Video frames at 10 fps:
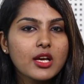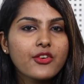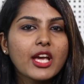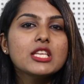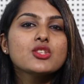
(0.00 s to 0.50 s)

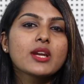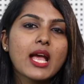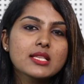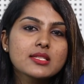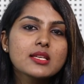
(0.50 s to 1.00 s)
write your
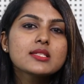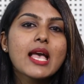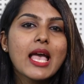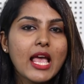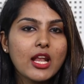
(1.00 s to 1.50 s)
answers
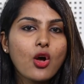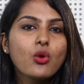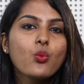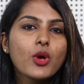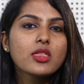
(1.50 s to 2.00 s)

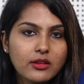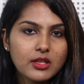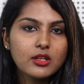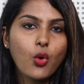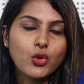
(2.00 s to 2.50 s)
along with
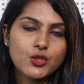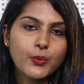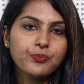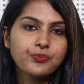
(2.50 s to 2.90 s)
the audio.